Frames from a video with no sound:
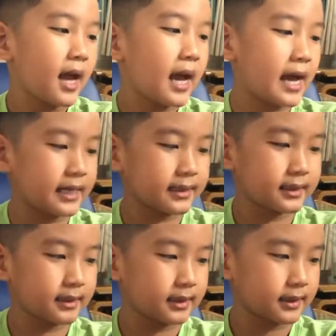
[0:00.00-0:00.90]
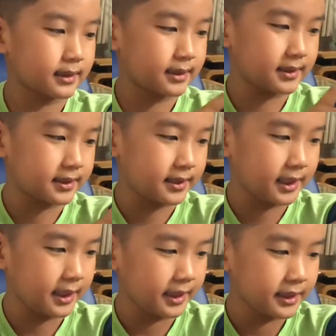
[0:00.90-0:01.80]
as a
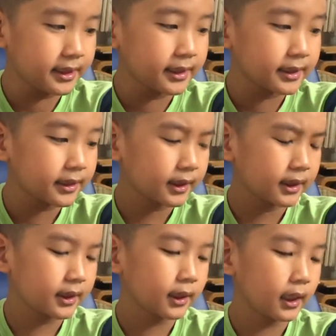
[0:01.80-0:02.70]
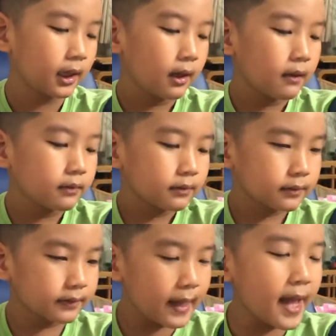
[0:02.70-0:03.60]
seed.
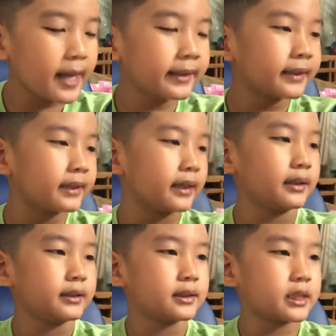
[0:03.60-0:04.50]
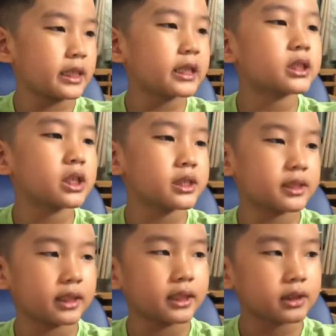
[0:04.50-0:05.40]
Then it
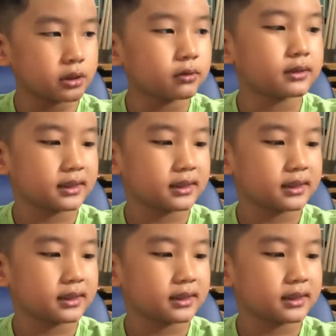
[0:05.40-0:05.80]
changes into a